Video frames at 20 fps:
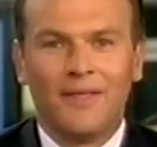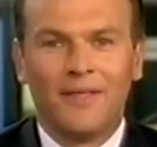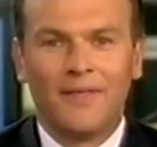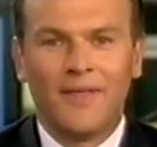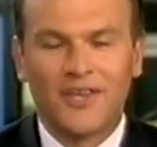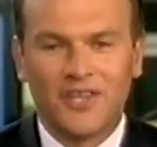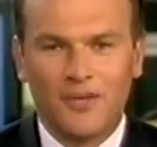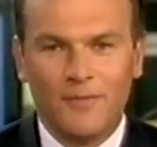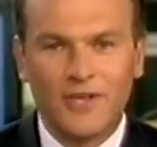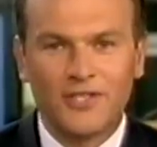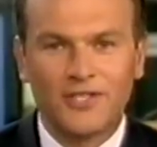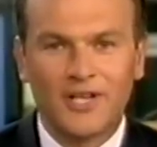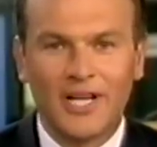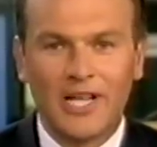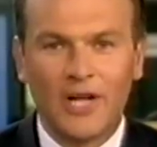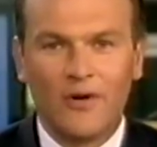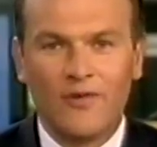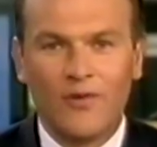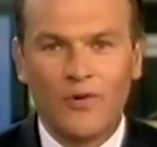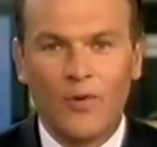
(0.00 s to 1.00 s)
Thank you, Mitch.
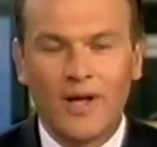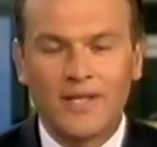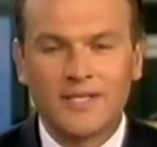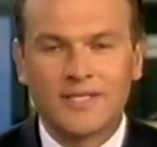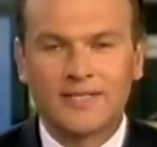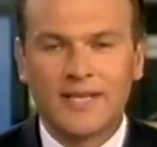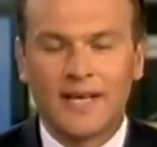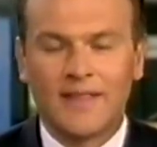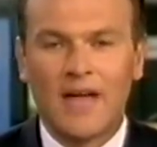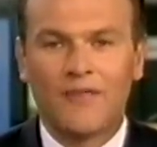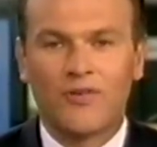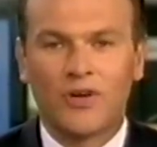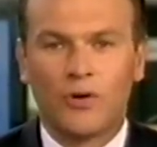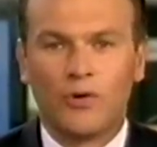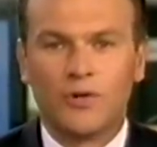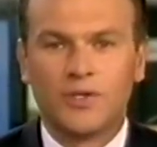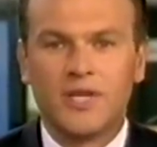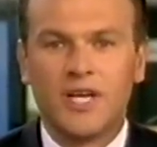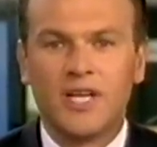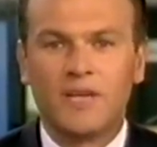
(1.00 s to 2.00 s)
Hello, everyone. South
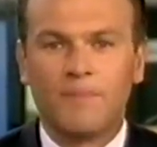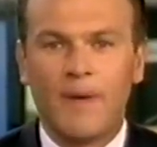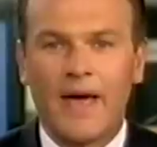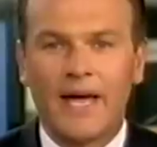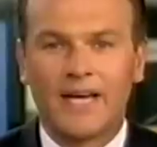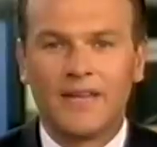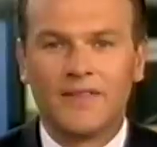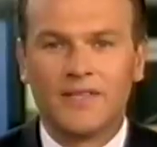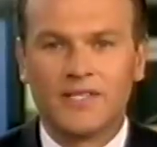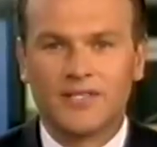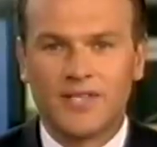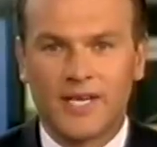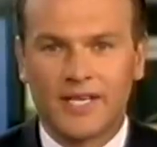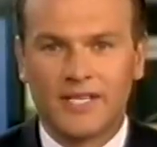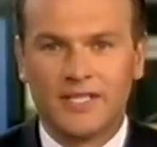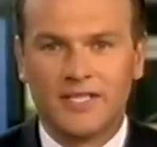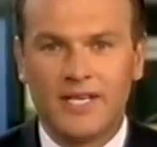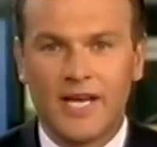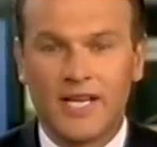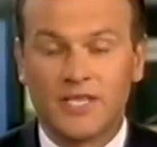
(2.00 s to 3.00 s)
Africa has hit back in the
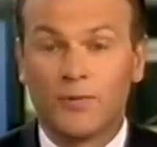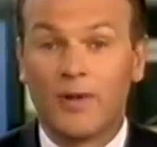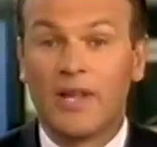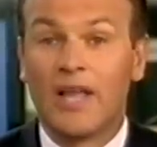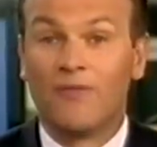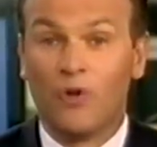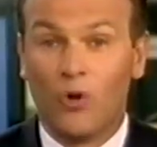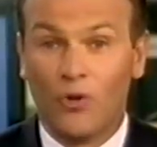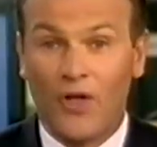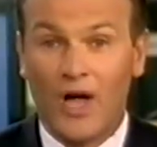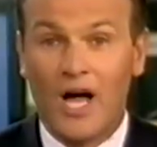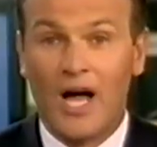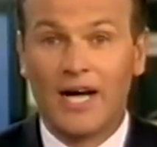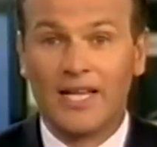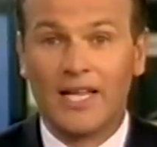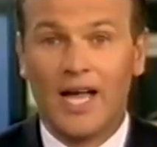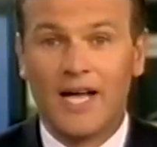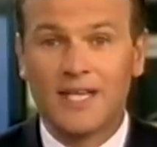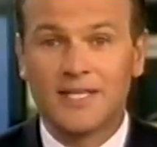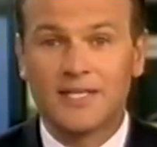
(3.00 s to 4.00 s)
second test. We'll have all the
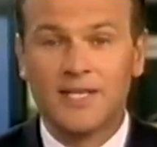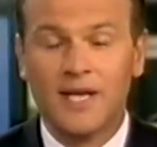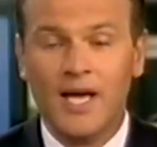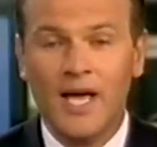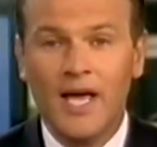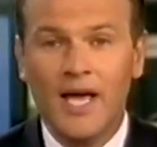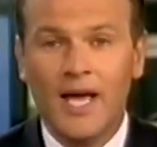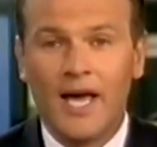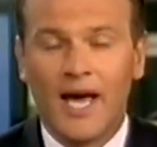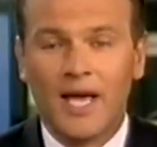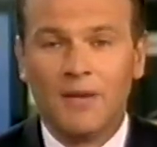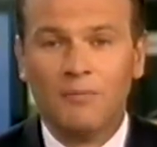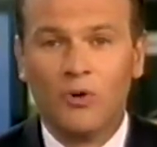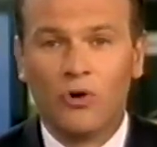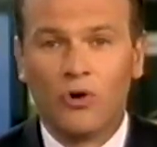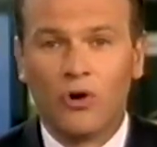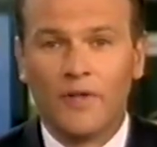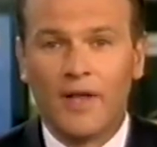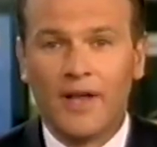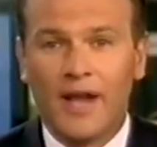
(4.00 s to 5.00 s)
highlights and
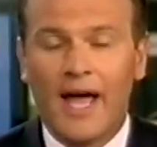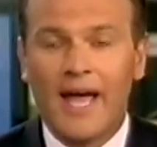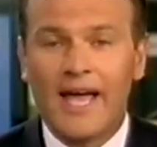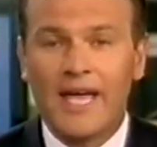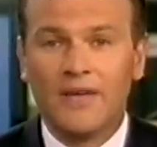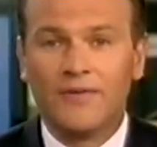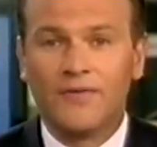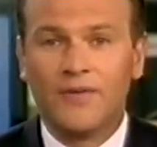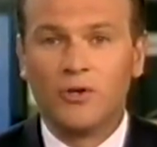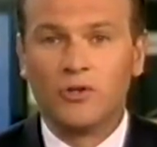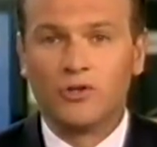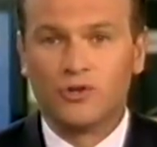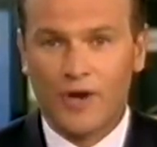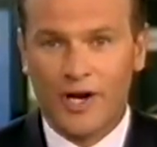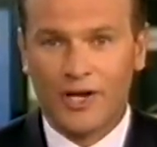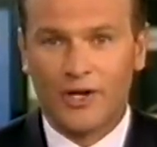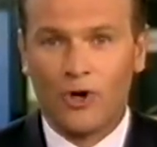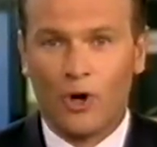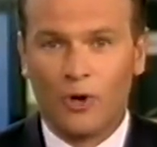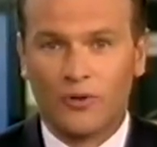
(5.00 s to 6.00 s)
more on that AFL
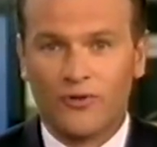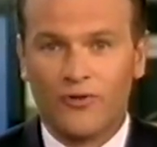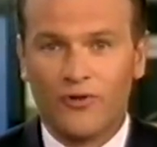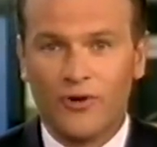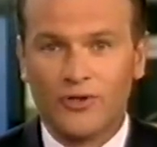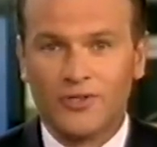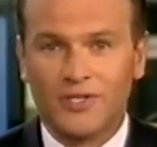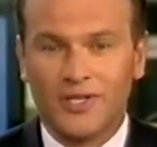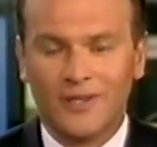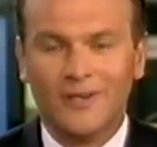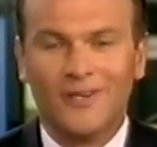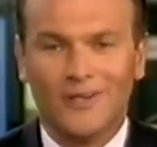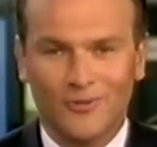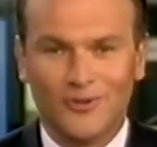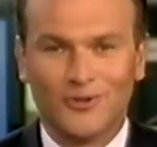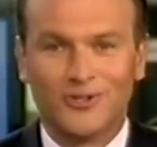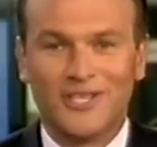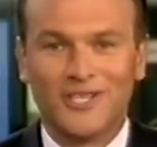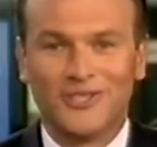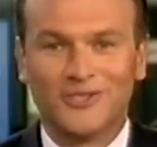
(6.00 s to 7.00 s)
drug controversy.
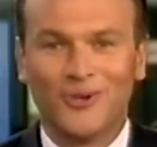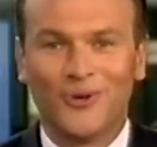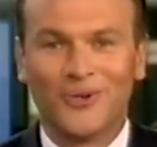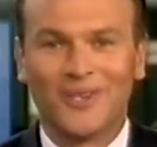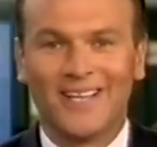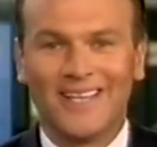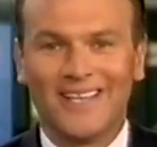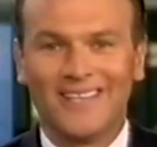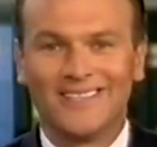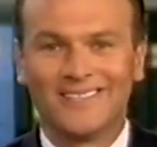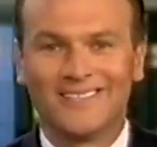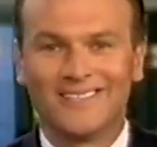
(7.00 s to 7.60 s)
We'll see you shortly.